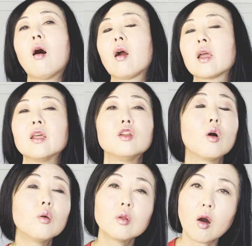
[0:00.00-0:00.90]
can
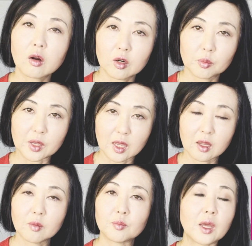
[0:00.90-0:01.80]
no longer
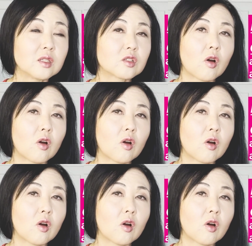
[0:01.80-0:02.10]
be, based